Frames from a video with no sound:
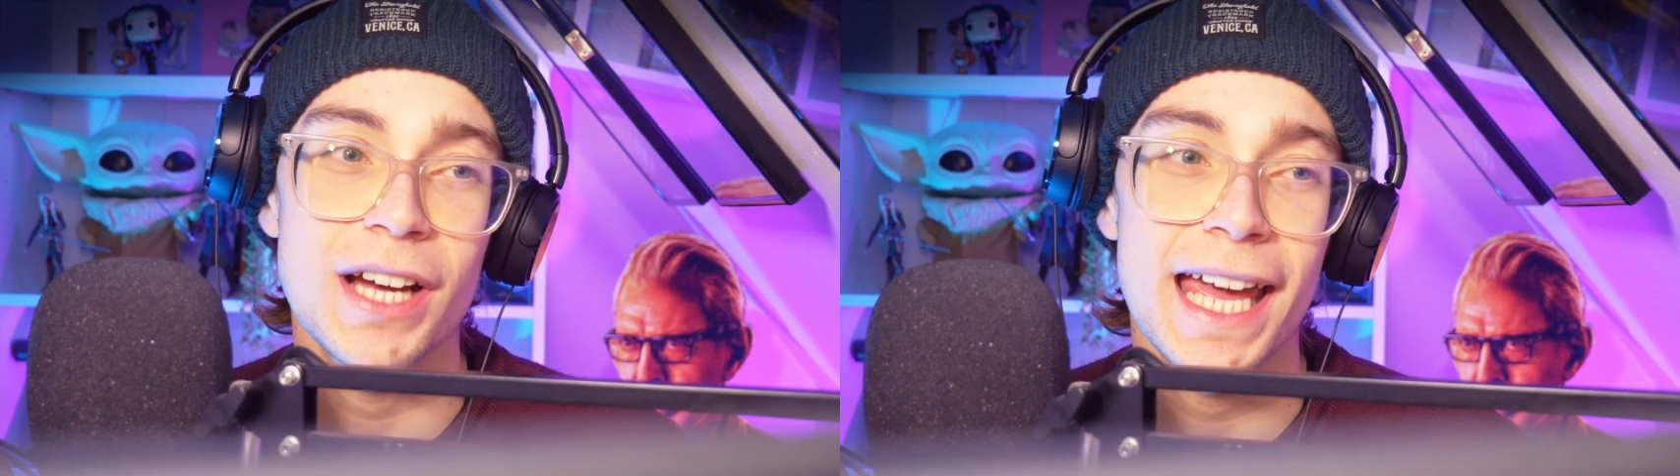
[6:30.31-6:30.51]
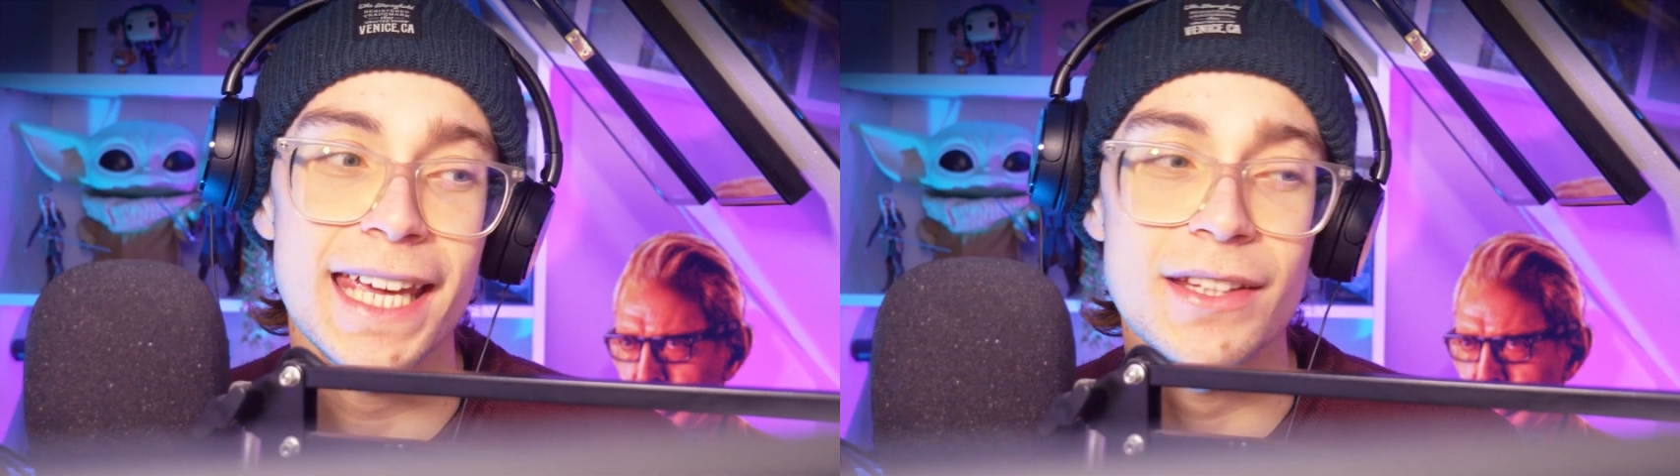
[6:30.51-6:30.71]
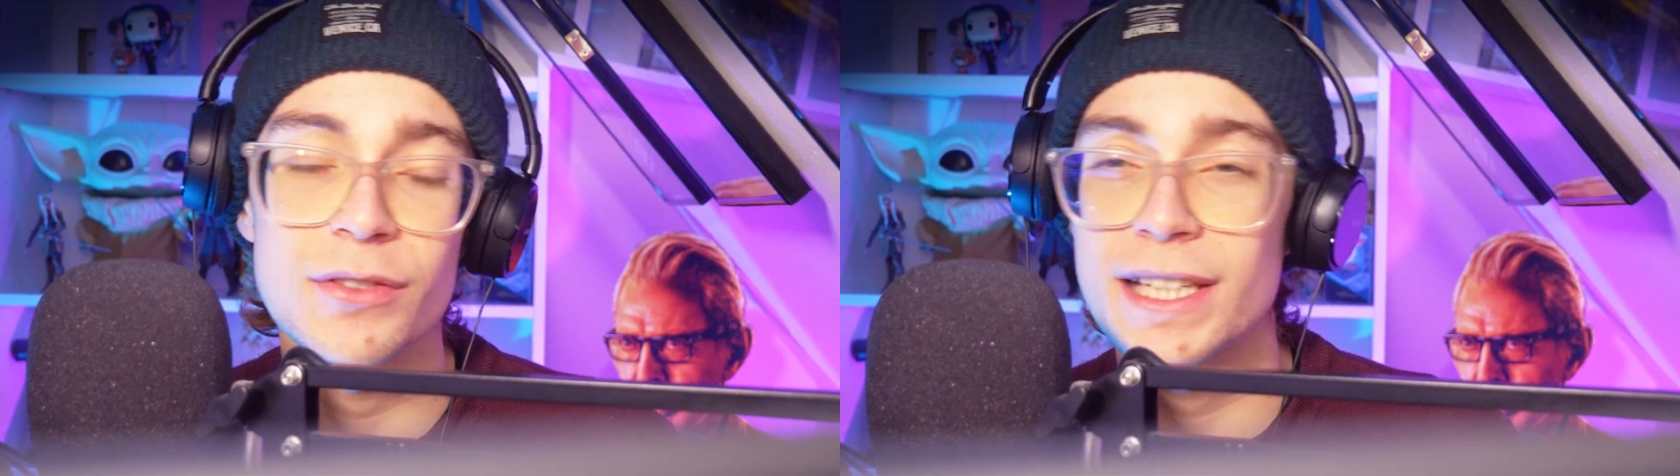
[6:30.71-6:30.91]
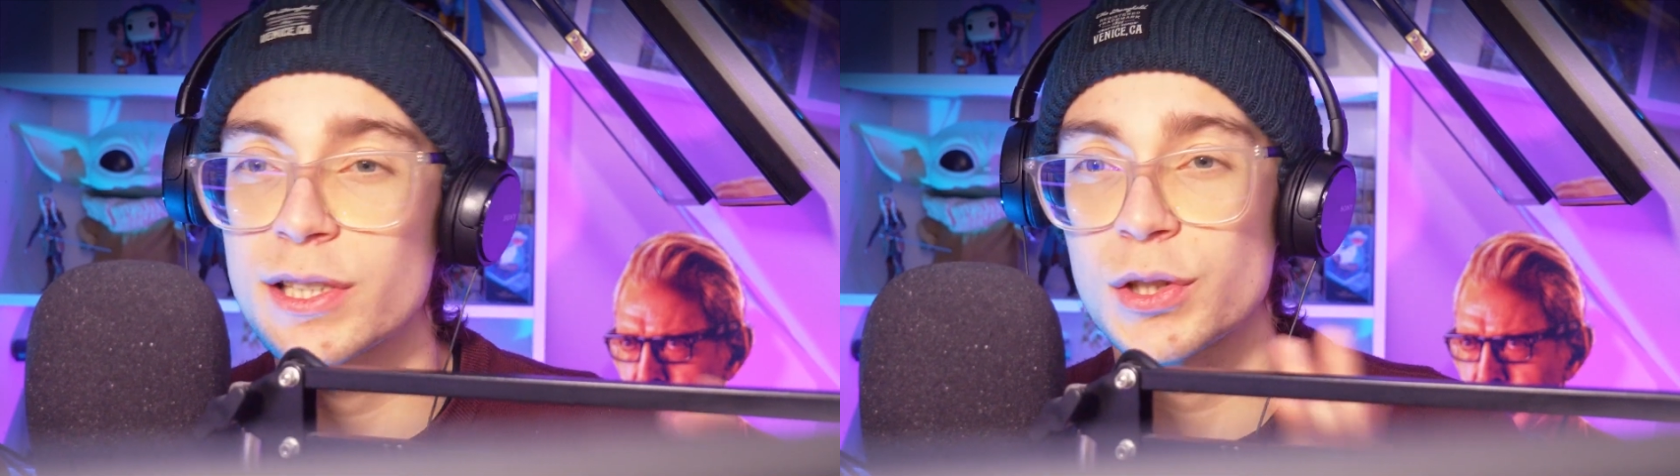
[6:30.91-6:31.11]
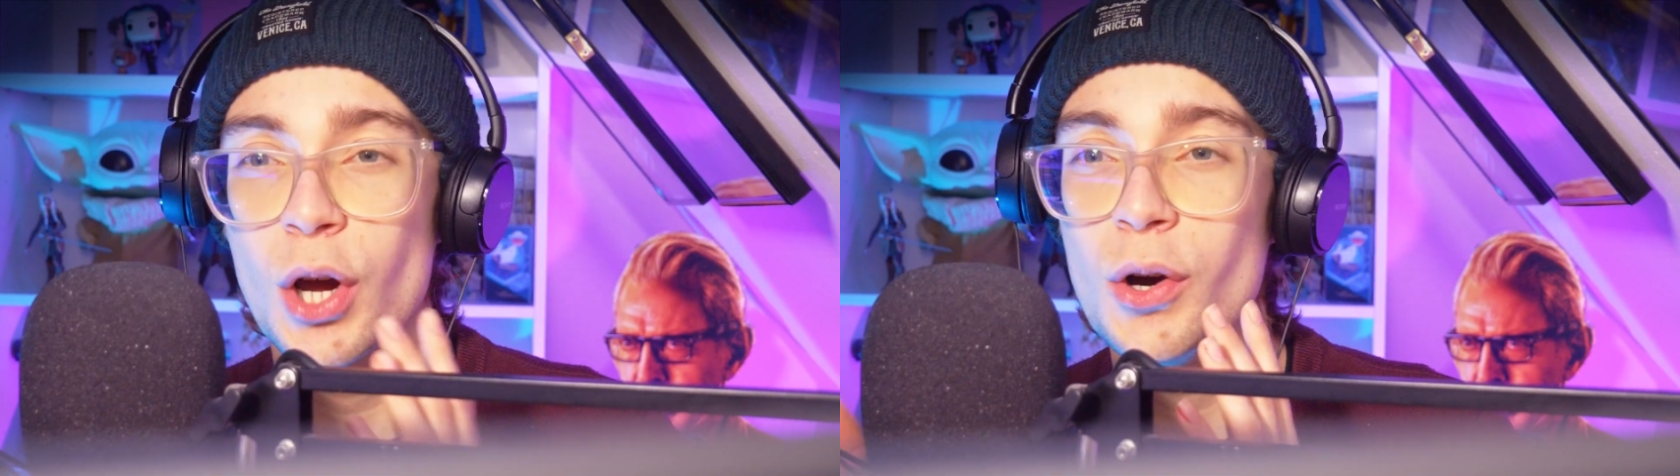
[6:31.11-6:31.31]
I hate
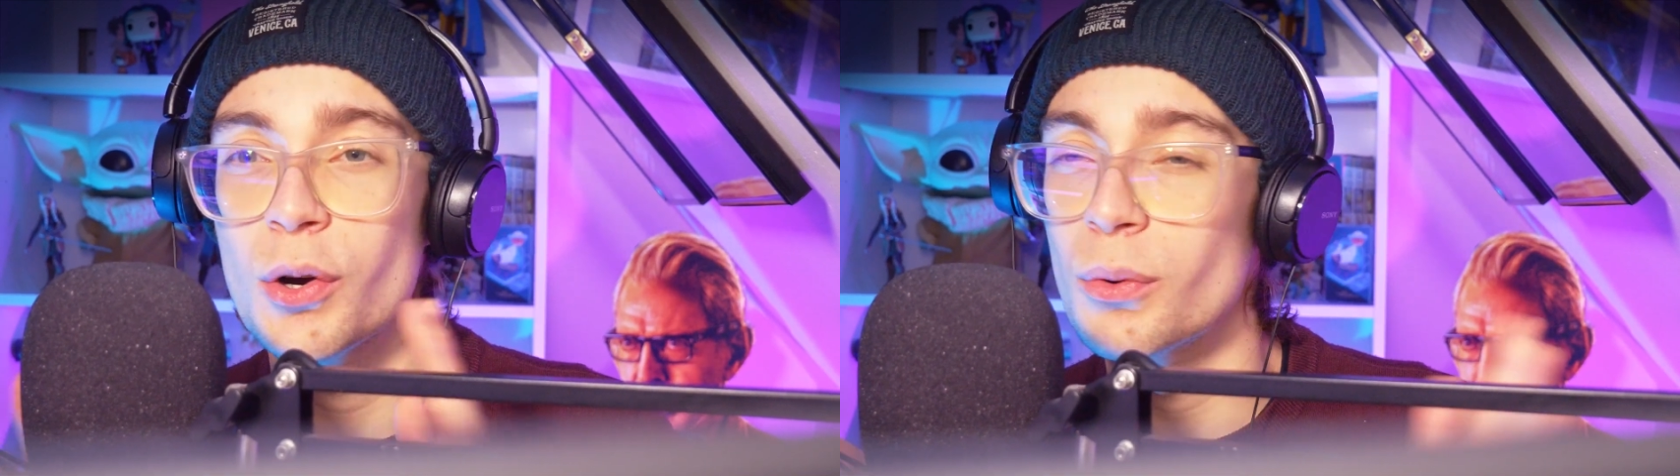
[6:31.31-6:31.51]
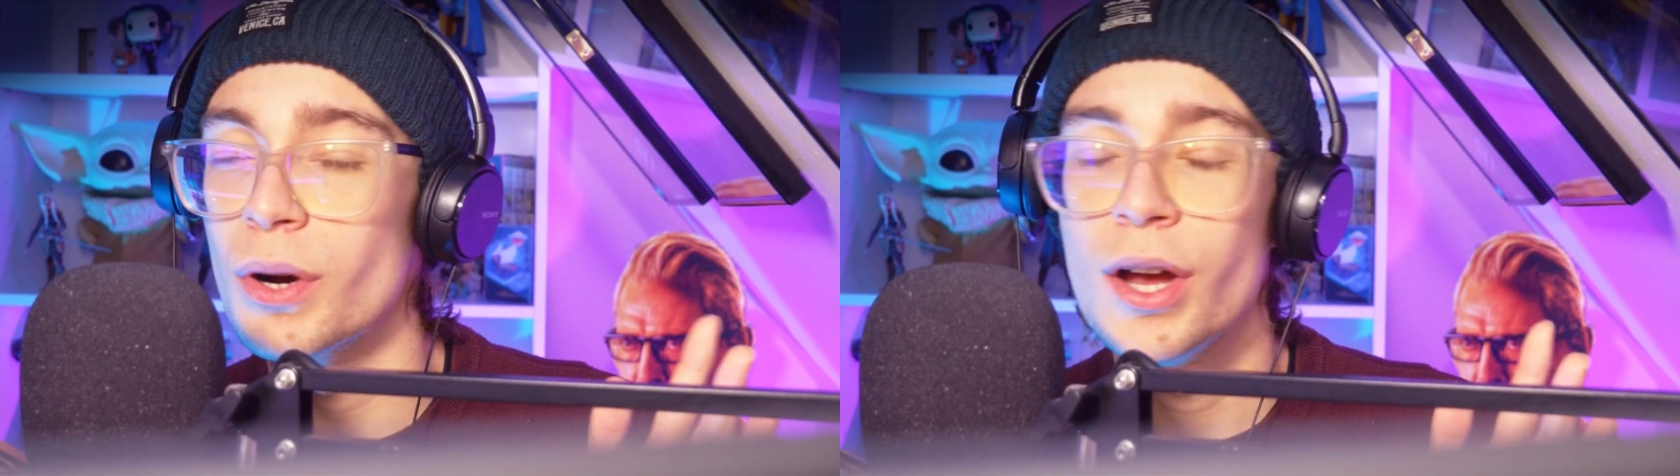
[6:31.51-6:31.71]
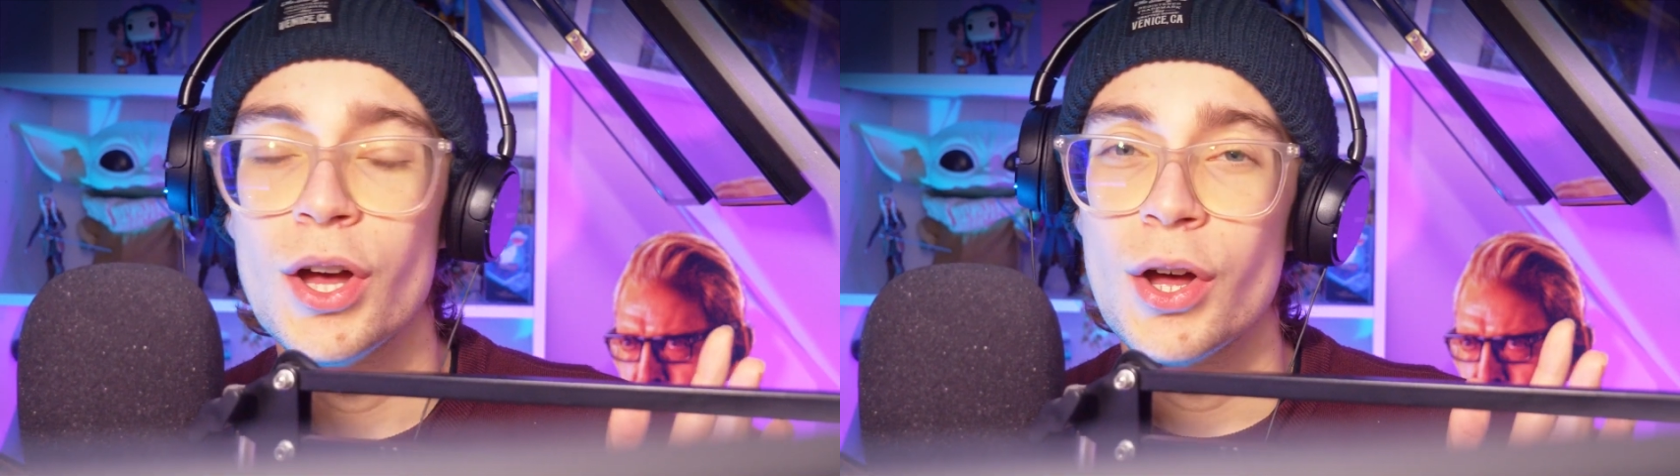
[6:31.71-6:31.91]
this whole